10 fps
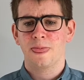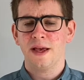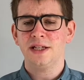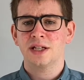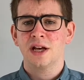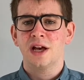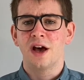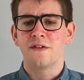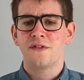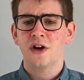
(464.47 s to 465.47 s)
These
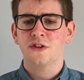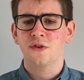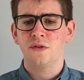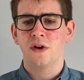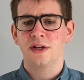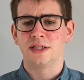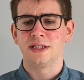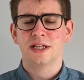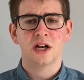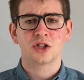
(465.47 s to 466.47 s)
first few
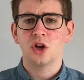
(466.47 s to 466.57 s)
verses tell us a